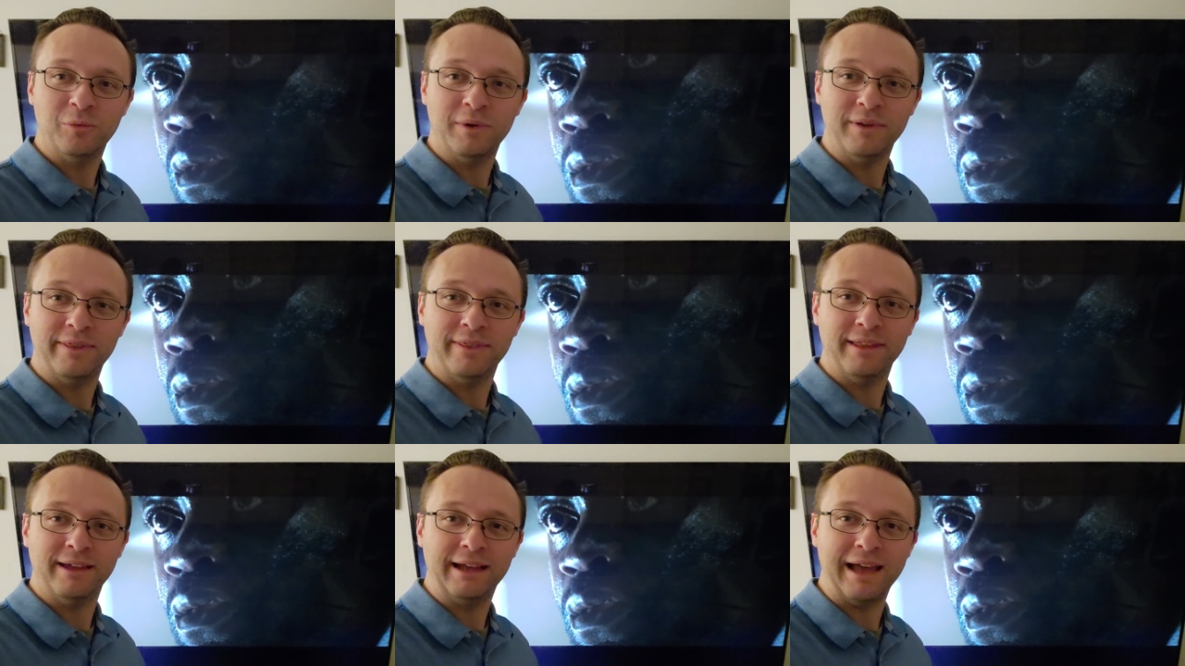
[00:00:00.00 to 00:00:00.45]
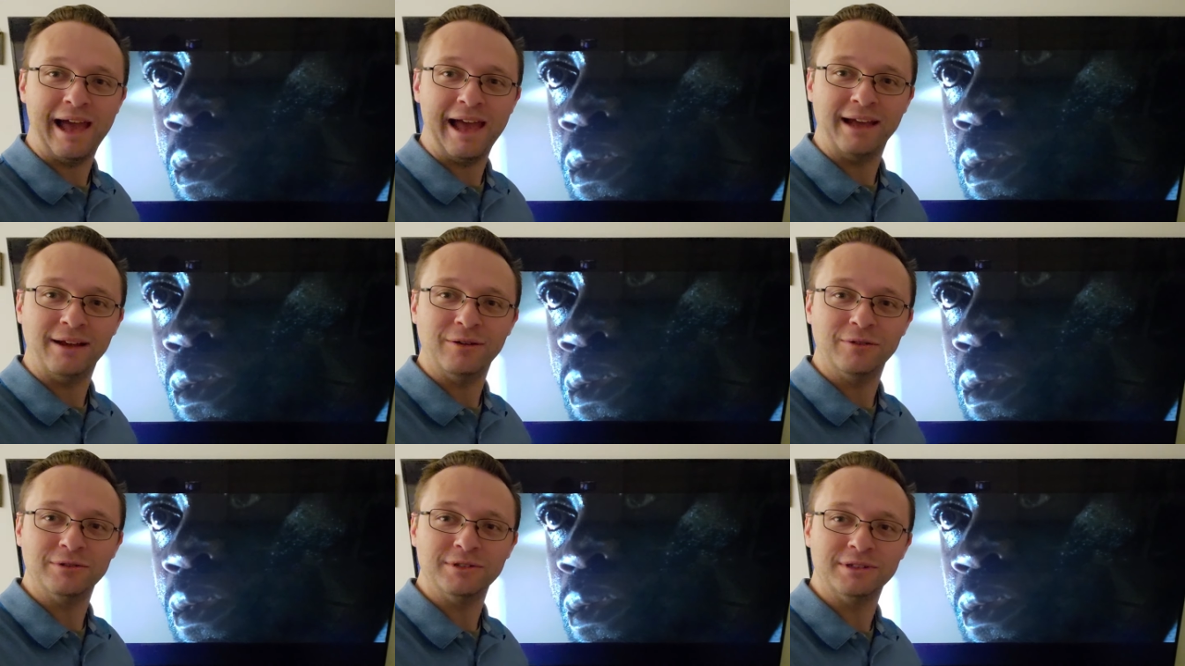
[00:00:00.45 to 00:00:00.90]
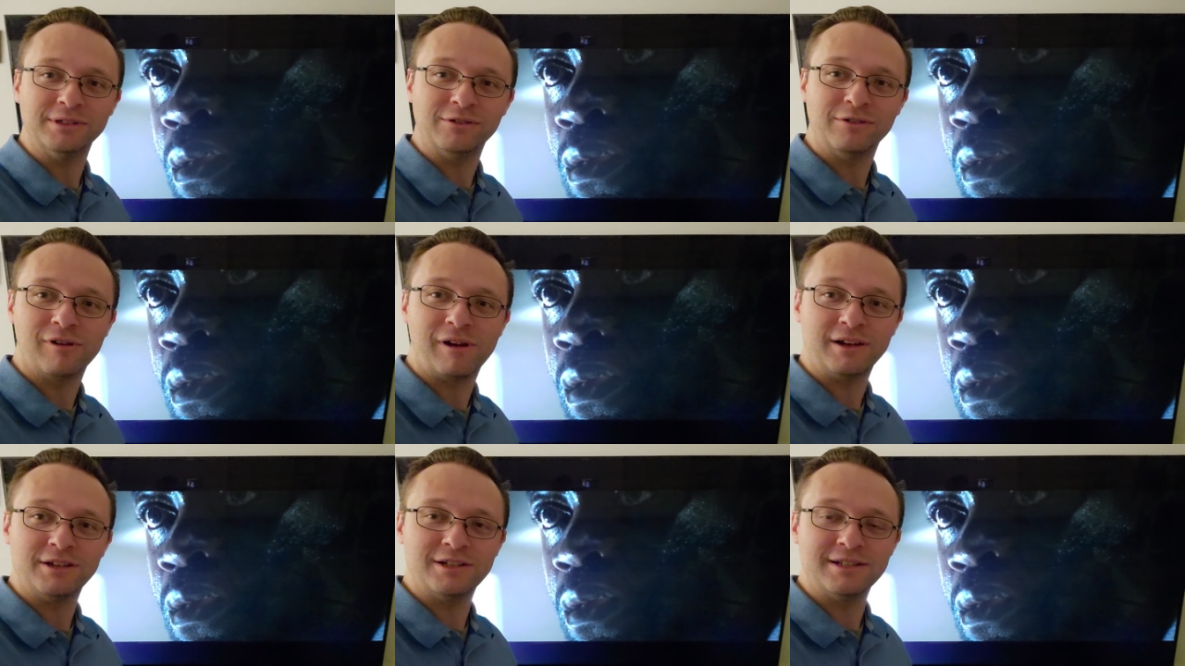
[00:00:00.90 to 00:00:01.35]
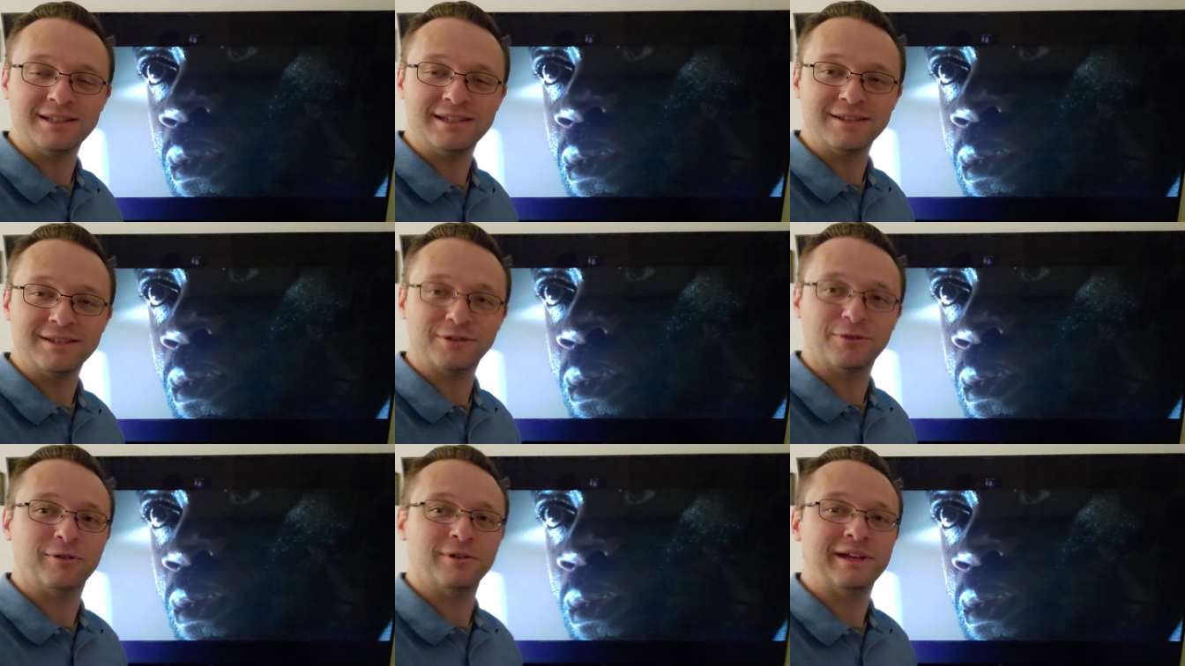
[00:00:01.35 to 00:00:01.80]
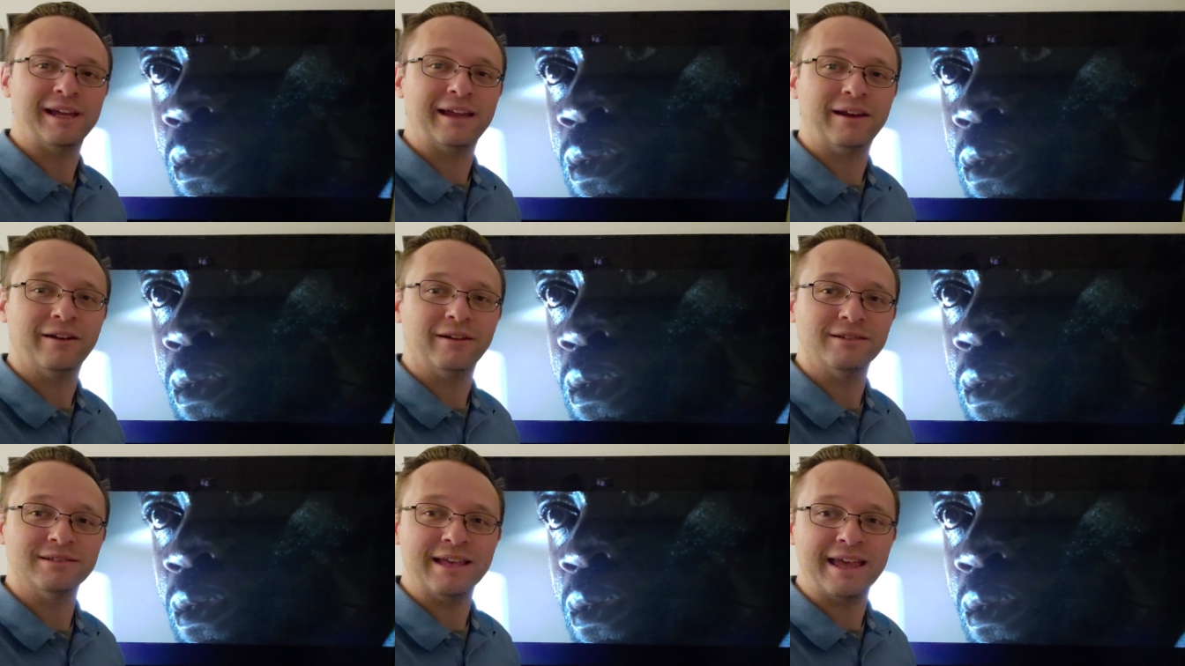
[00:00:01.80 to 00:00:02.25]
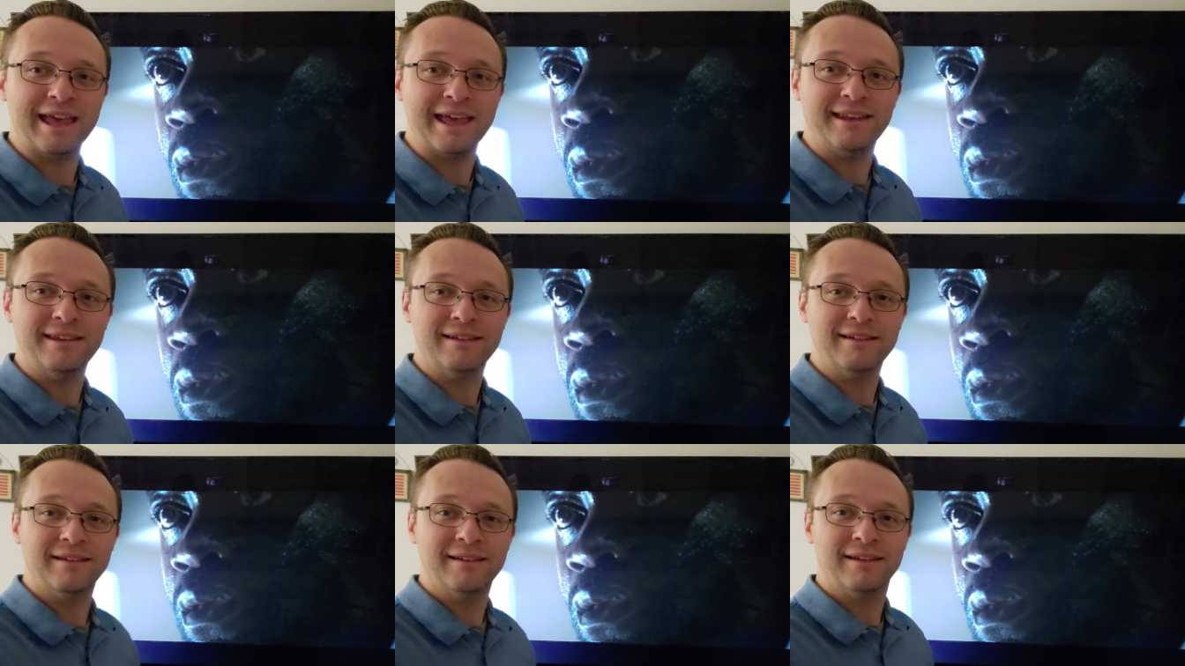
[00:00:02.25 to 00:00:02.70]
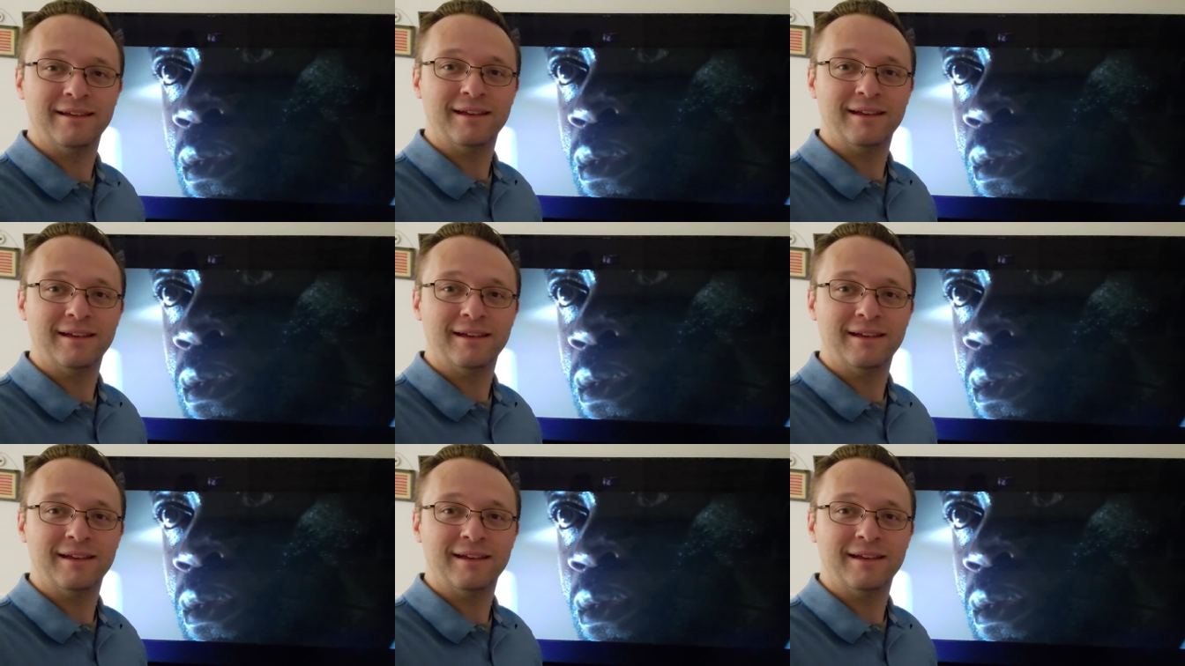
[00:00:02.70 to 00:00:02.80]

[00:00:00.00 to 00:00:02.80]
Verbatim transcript: when the guy goes and crushes his creator's head,